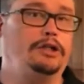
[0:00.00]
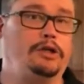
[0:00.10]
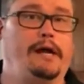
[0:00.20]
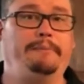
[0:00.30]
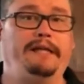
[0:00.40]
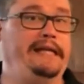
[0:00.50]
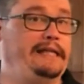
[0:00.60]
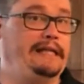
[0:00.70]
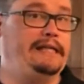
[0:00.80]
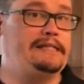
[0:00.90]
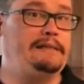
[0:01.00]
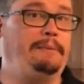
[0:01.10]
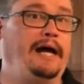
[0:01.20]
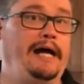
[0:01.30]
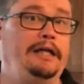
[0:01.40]
drop it in the
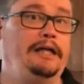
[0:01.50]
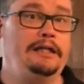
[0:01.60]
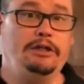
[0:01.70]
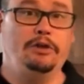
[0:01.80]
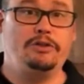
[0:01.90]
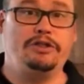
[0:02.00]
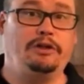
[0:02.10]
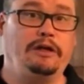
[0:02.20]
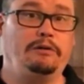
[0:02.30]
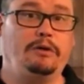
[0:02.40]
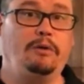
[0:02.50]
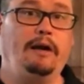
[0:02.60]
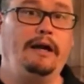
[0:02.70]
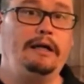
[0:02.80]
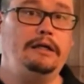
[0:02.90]
Instapot, no stirring
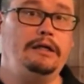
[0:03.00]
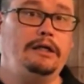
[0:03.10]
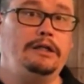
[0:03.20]
required,